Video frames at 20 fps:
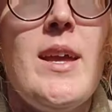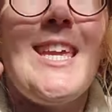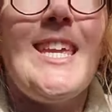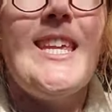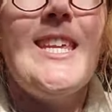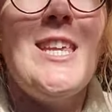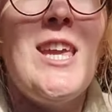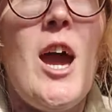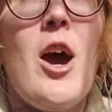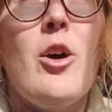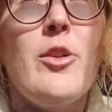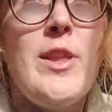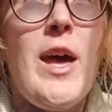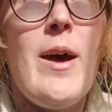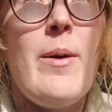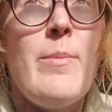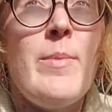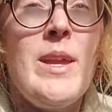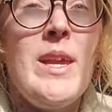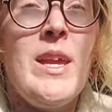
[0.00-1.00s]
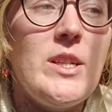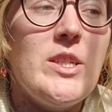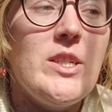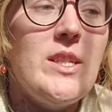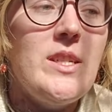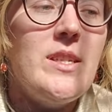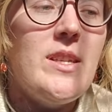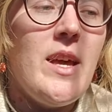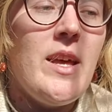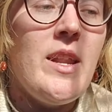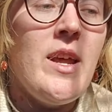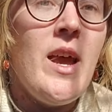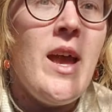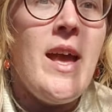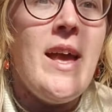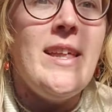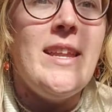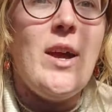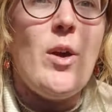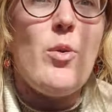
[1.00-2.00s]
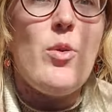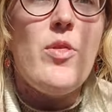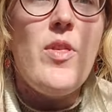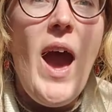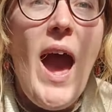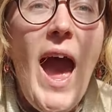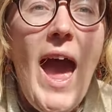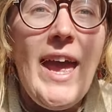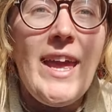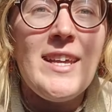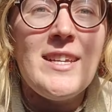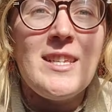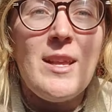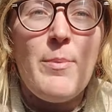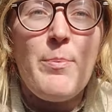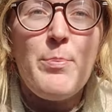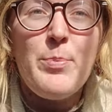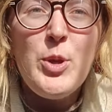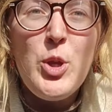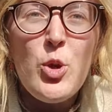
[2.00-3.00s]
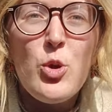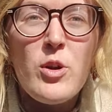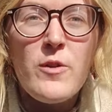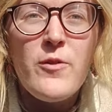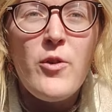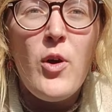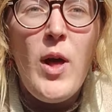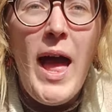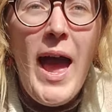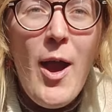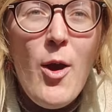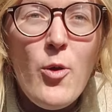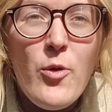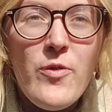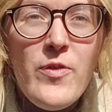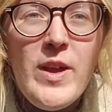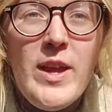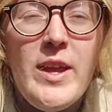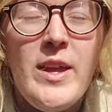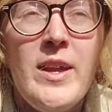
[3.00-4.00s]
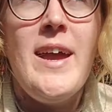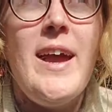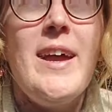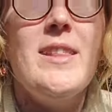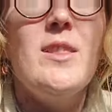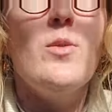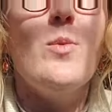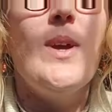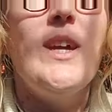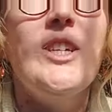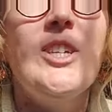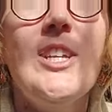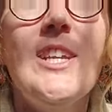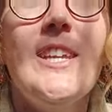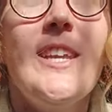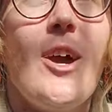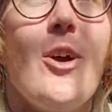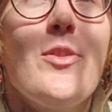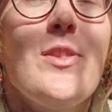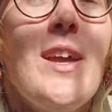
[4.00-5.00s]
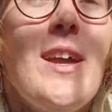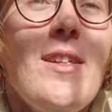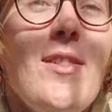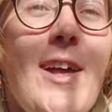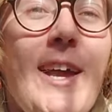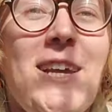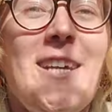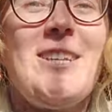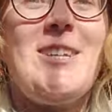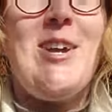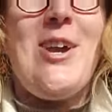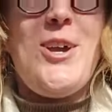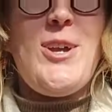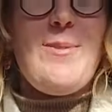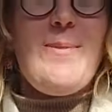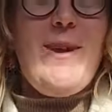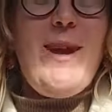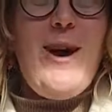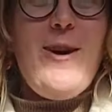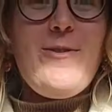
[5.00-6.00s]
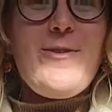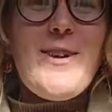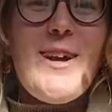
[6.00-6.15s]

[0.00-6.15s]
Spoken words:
and yelled at me. She said, "Now that is a beautiful outfit." And the way she yelled it like took me off